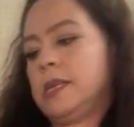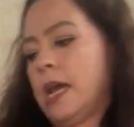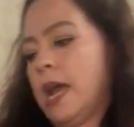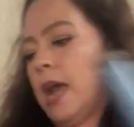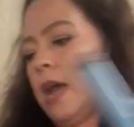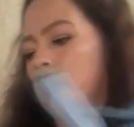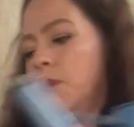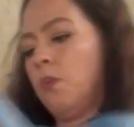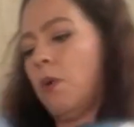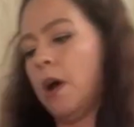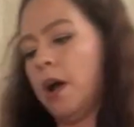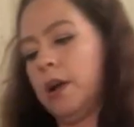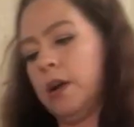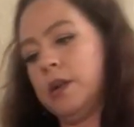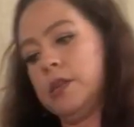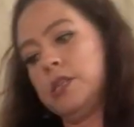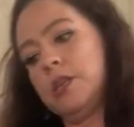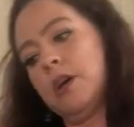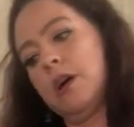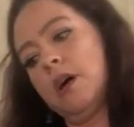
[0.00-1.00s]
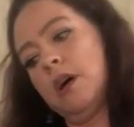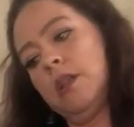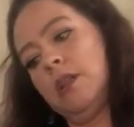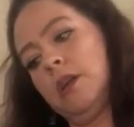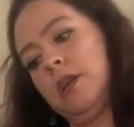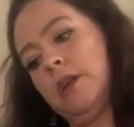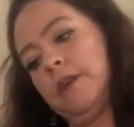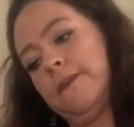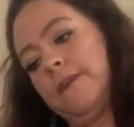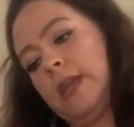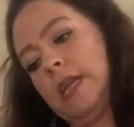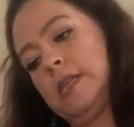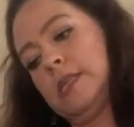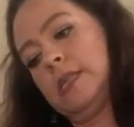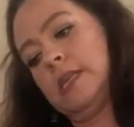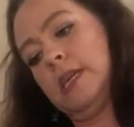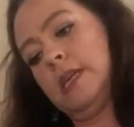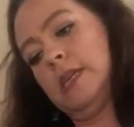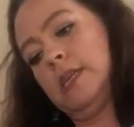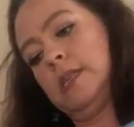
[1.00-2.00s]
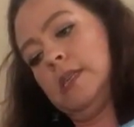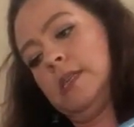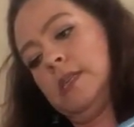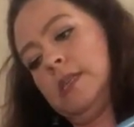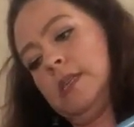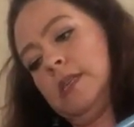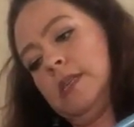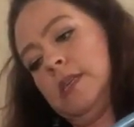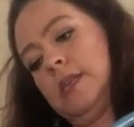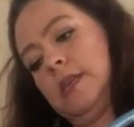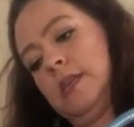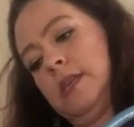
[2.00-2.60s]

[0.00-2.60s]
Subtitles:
to add water to all of your vases.